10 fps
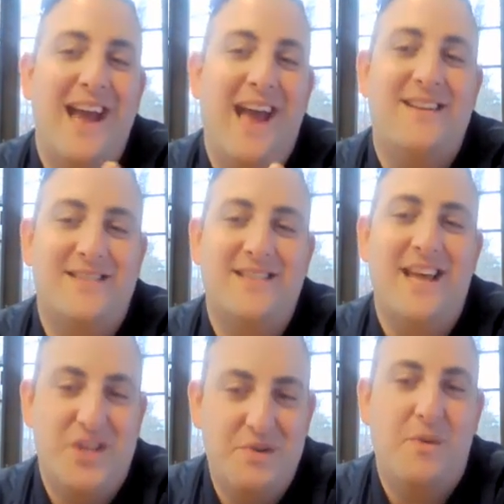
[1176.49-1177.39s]
and
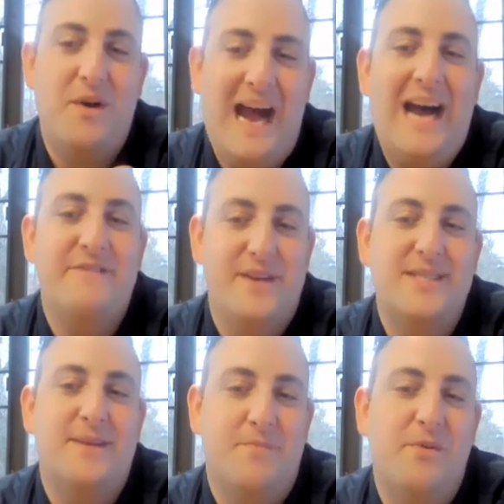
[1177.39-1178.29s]
that you will have the
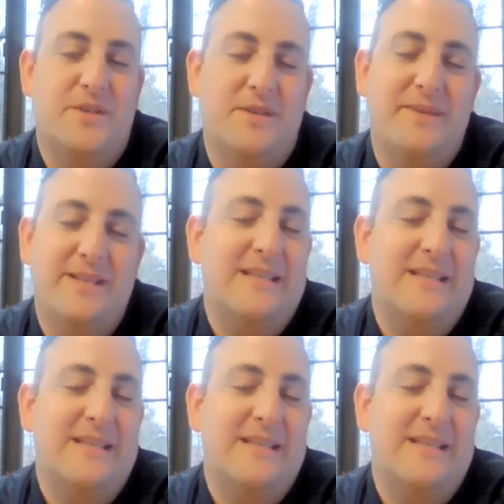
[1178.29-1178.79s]
support to be